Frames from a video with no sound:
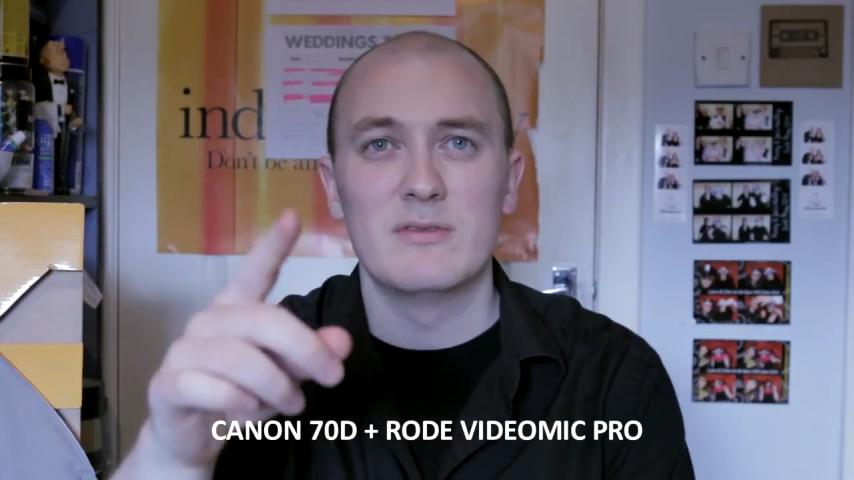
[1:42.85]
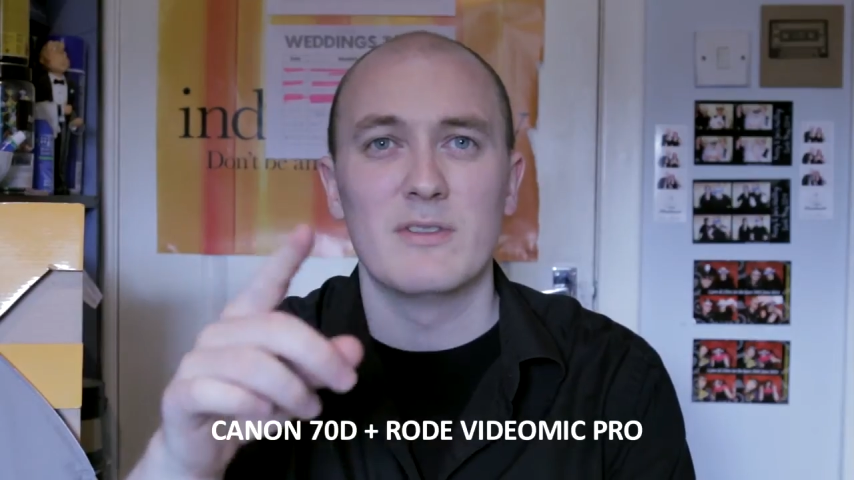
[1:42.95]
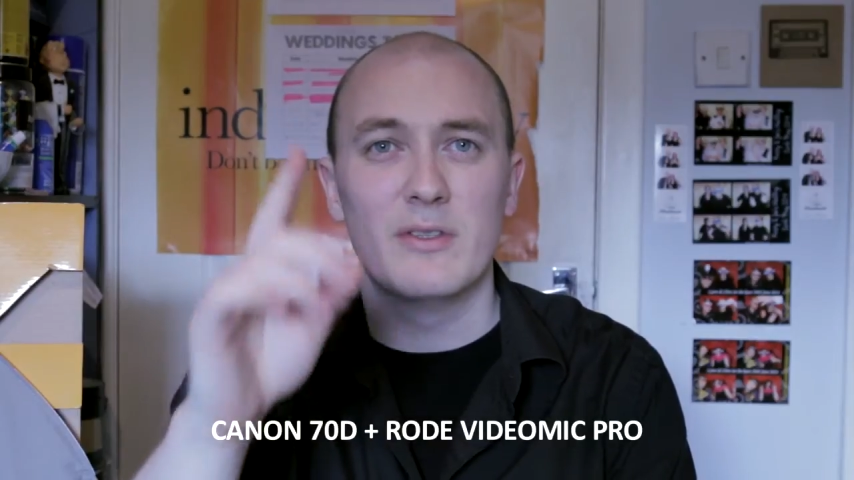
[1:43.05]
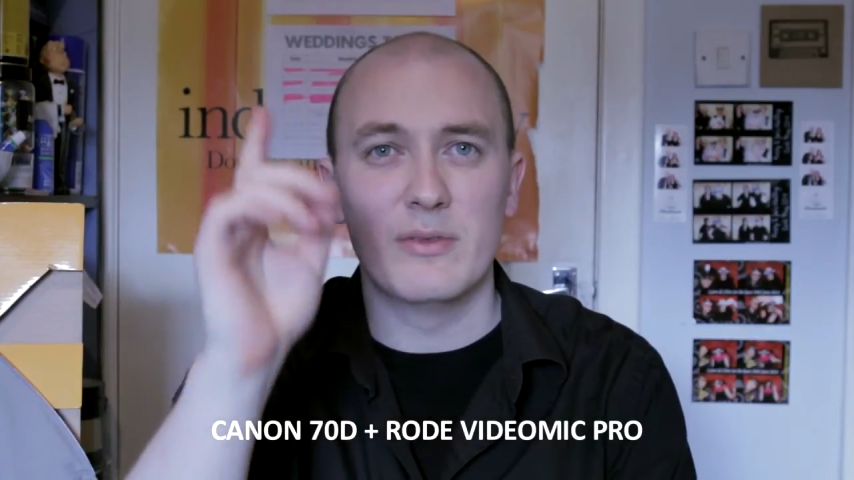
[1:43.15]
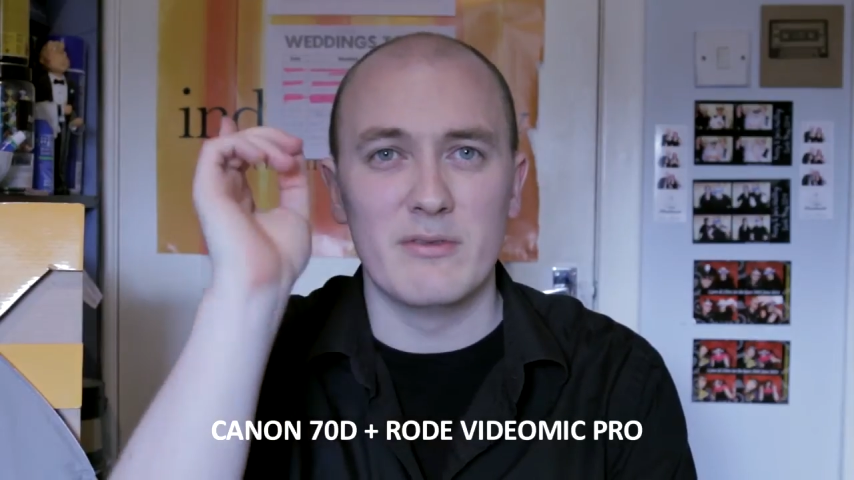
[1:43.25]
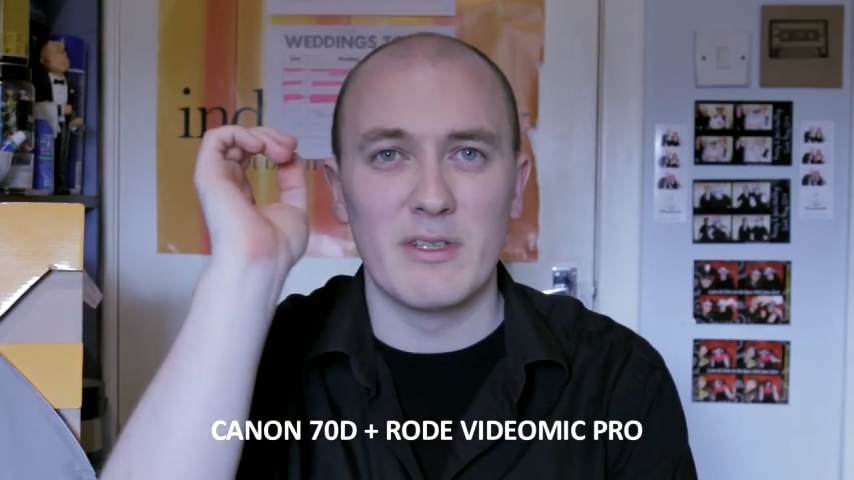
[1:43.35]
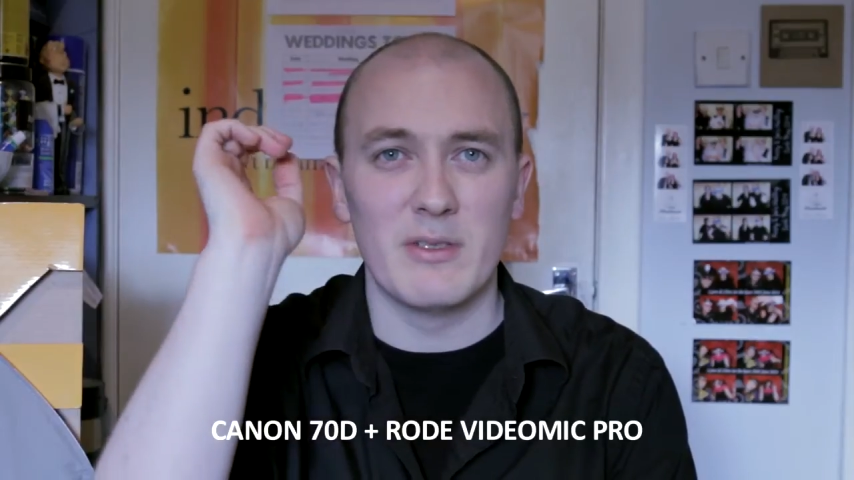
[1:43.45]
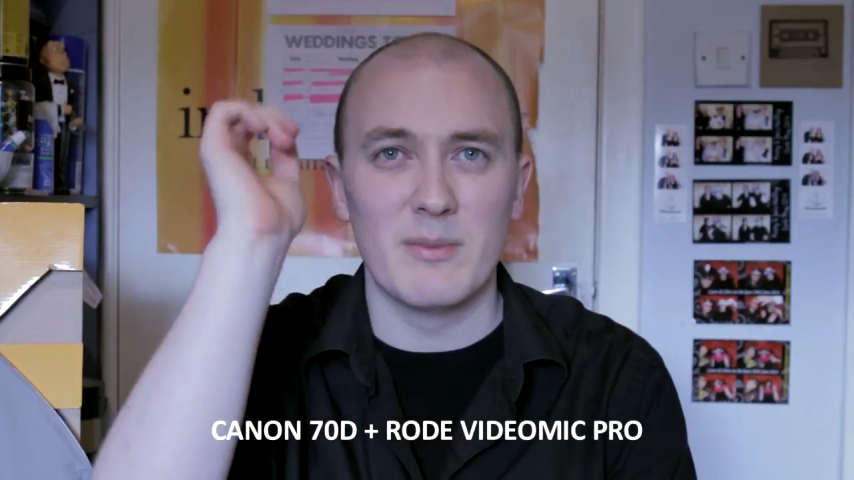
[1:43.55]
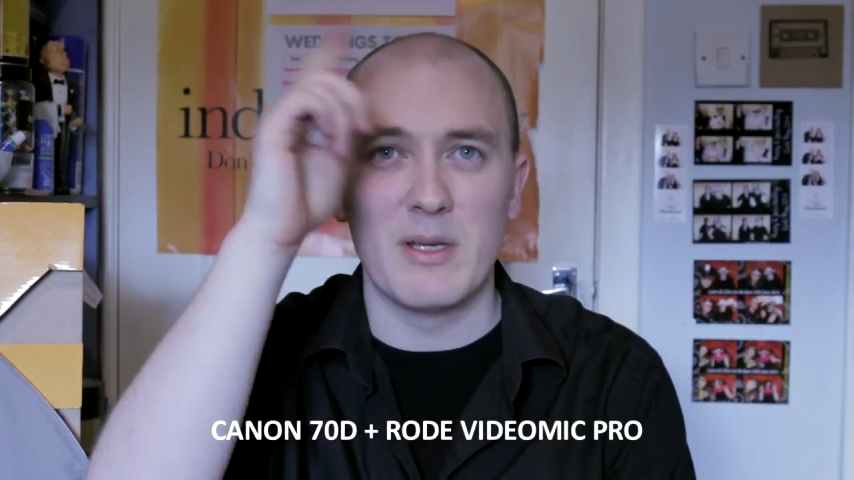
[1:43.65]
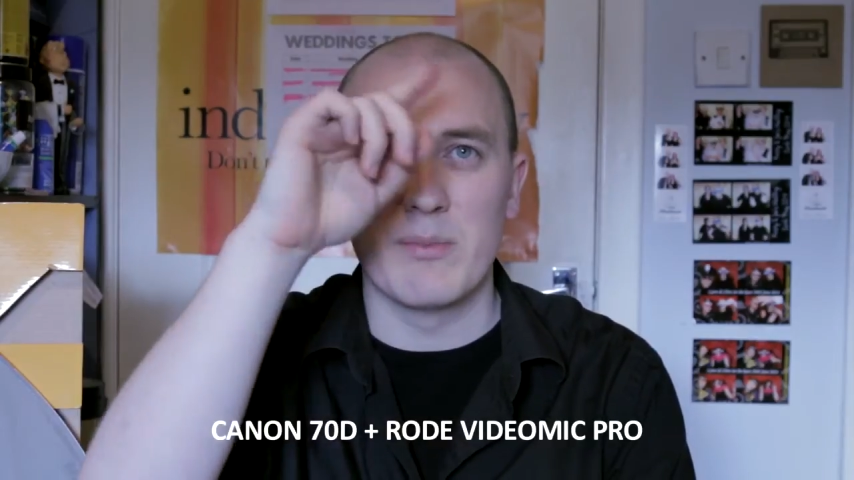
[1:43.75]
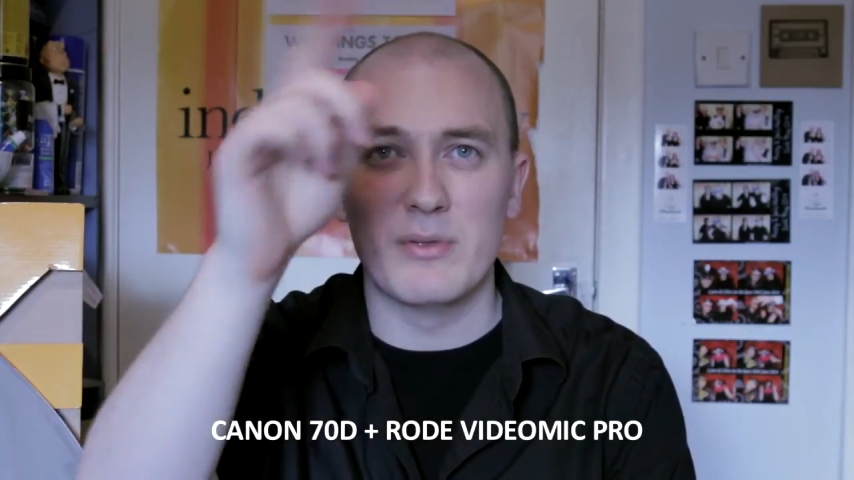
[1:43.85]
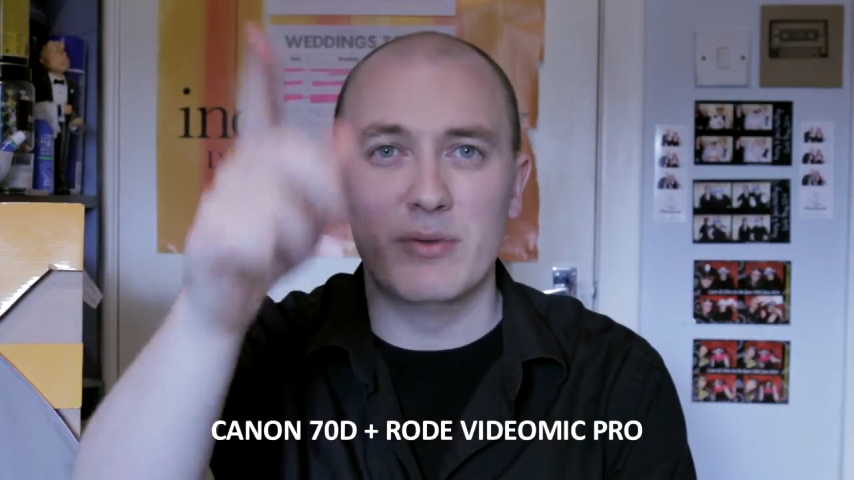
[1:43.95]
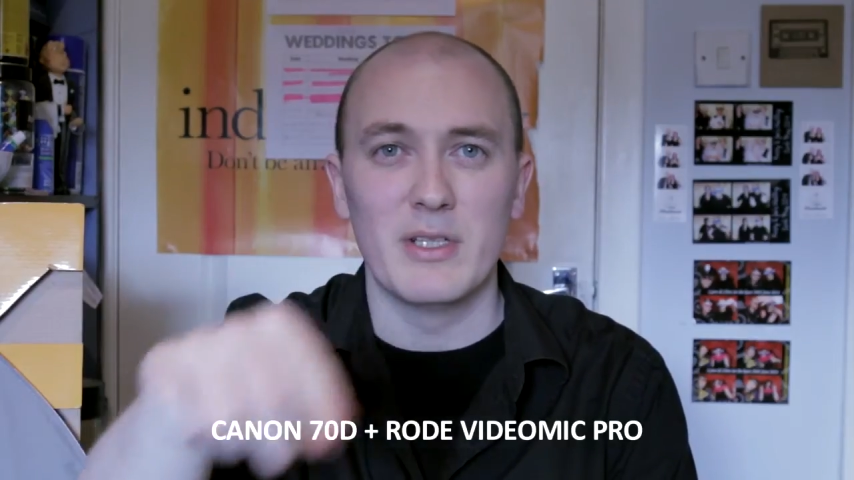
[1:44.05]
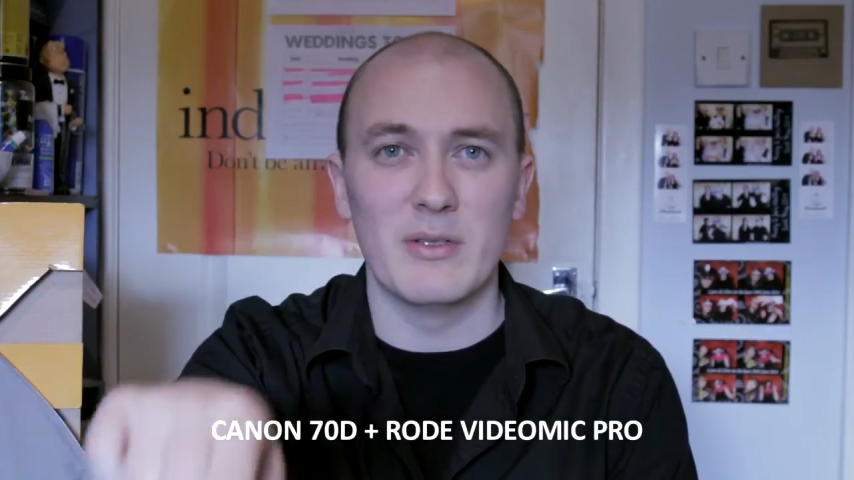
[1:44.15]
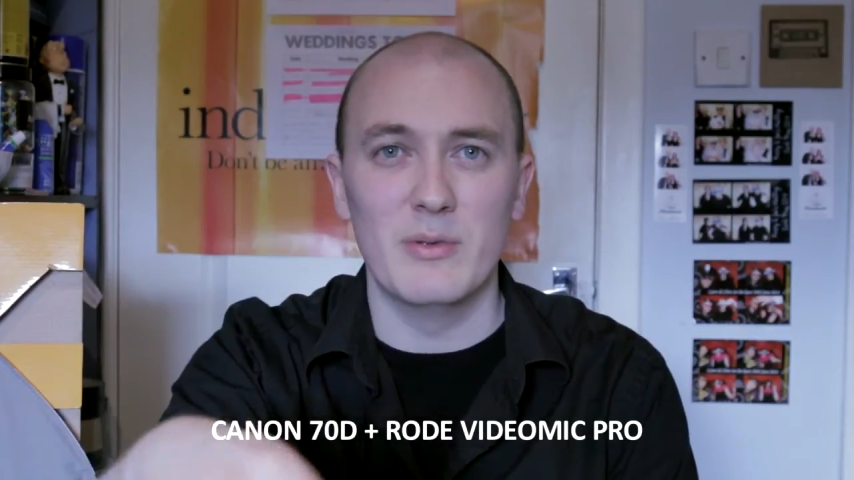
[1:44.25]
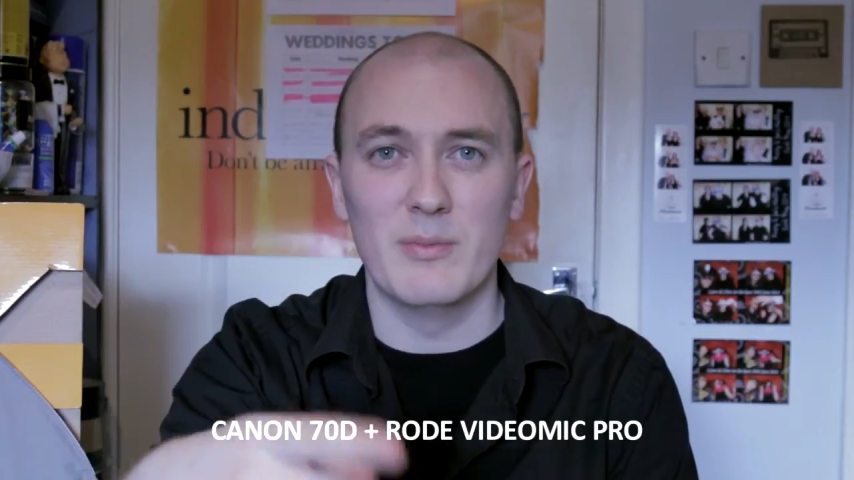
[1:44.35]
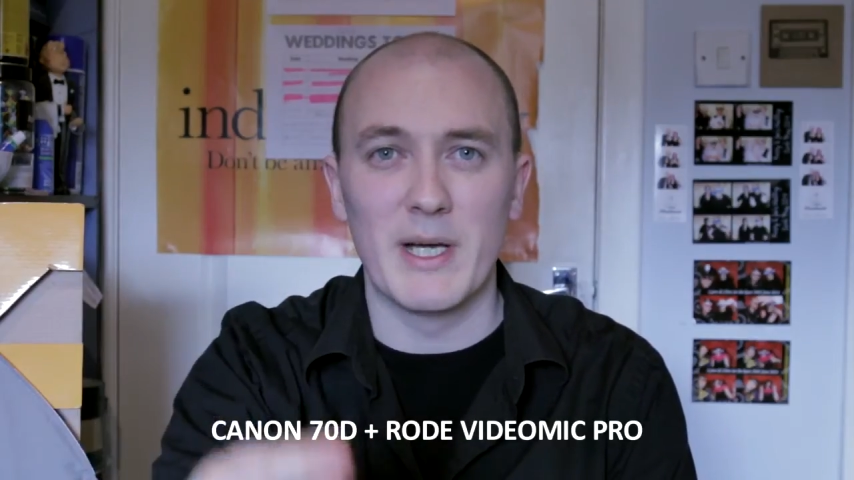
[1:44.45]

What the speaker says: for the Rode Videomic Pro to go